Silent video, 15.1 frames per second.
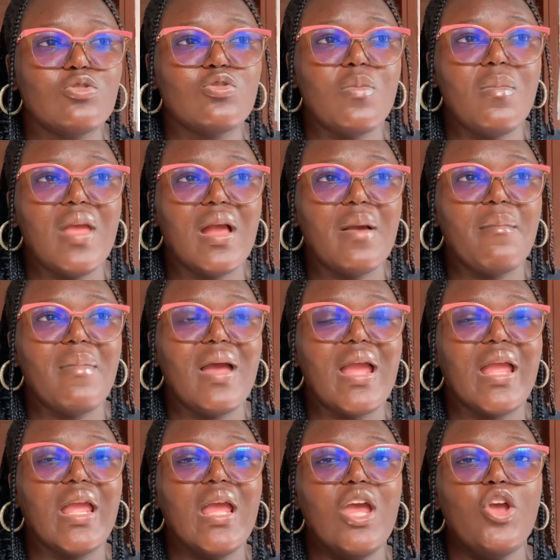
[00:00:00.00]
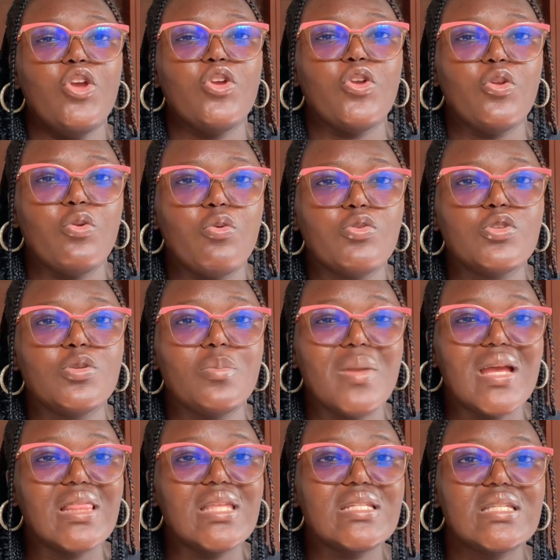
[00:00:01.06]
to make my, to
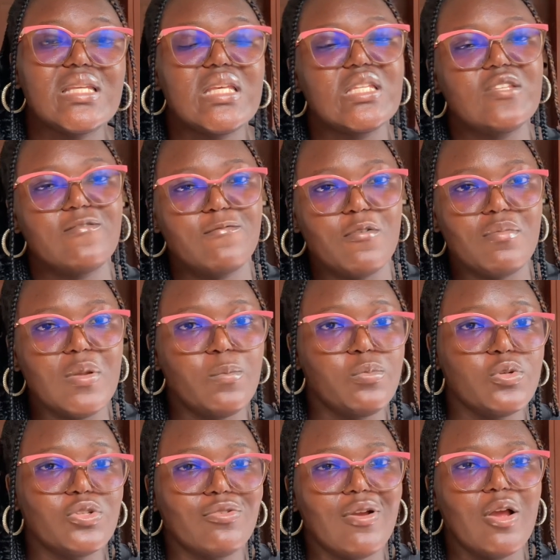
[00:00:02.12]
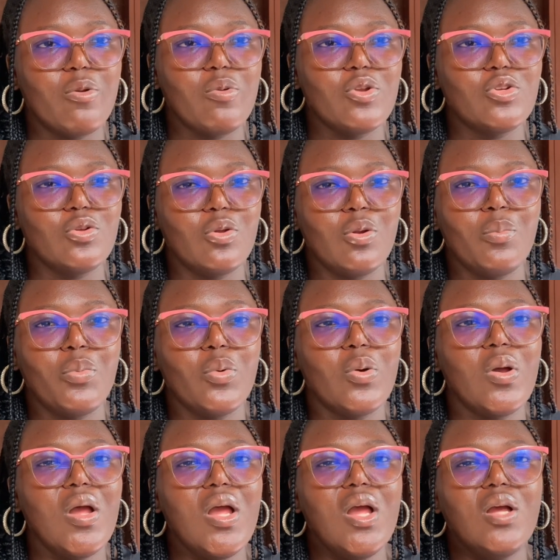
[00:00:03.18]
make things easy for me post-graduation.
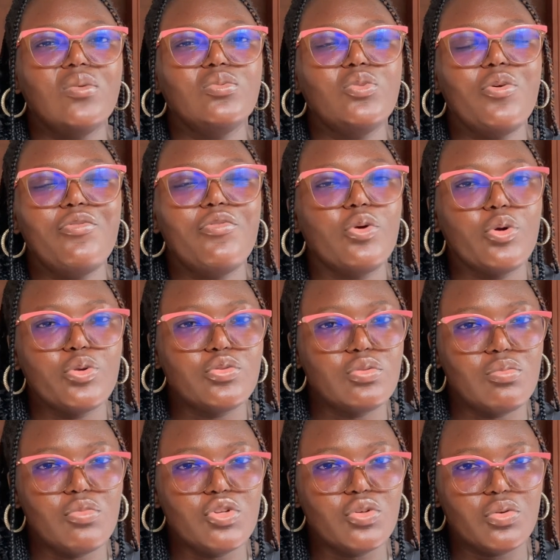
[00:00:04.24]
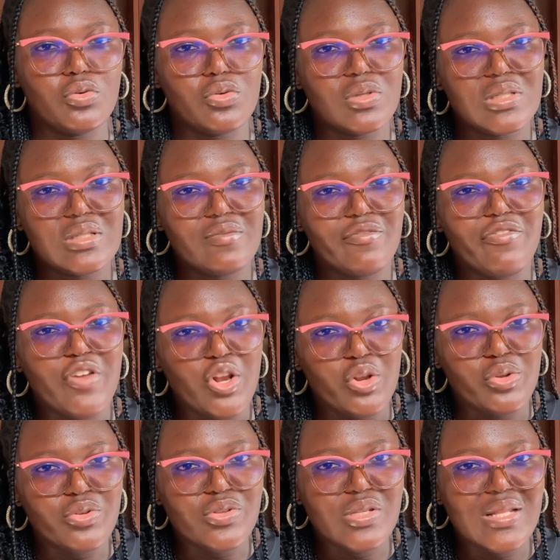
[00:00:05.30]
But don't focus too much on those
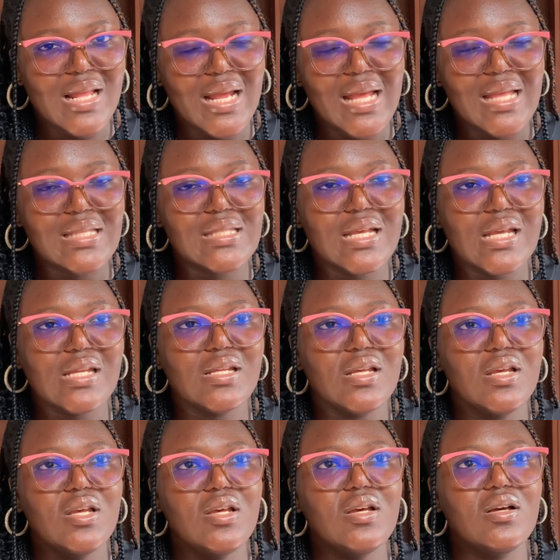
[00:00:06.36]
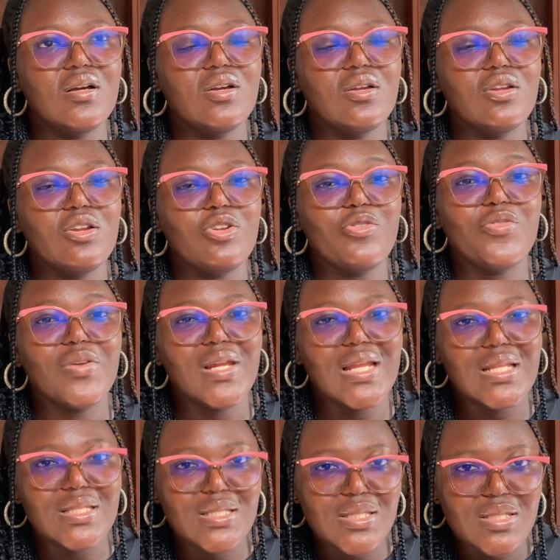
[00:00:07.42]
failures. Like I said, you've
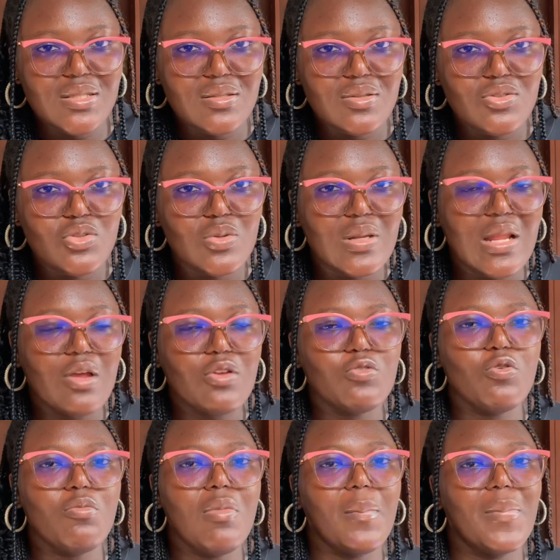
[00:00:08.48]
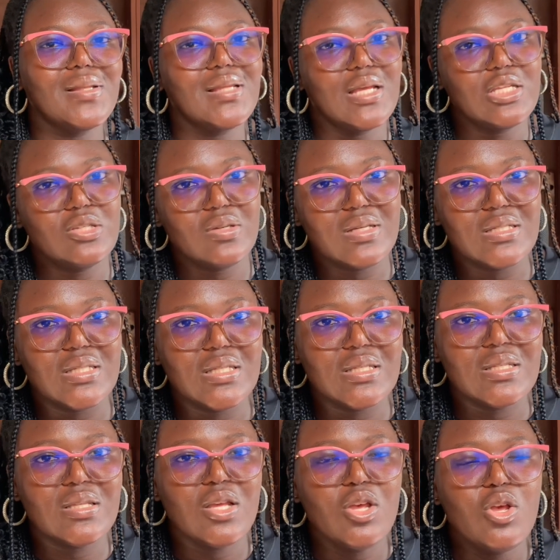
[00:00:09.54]
learned, so now you will make better
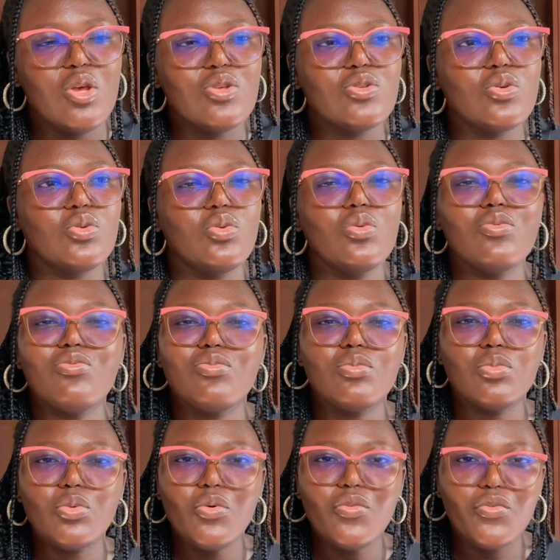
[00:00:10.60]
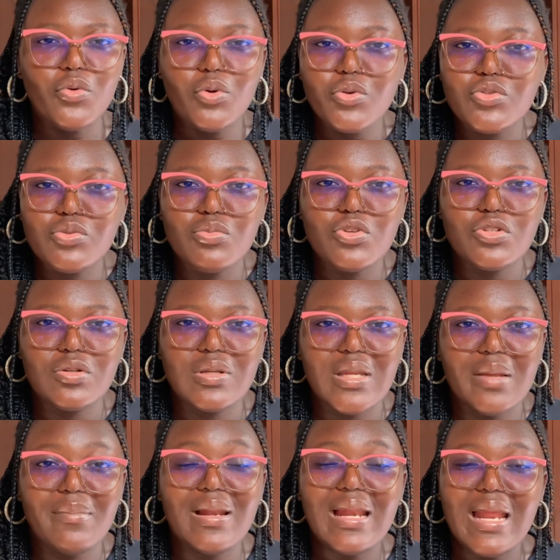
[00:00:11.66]
choices. So don't focus too much on
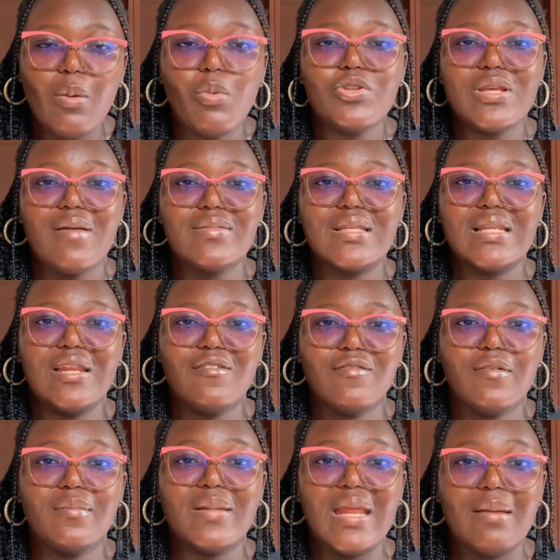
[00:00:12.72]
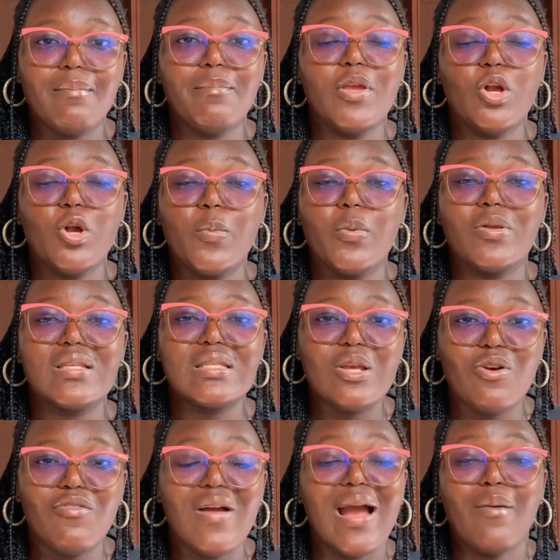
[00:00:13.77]
them. Learn what you have to learn from them. Pick up
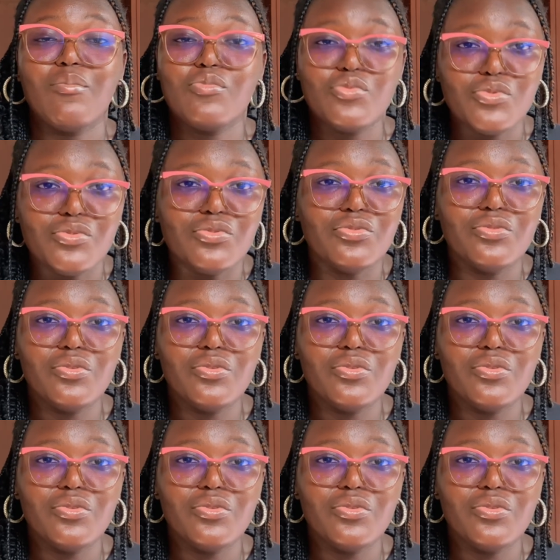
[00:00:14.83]
yourself and move.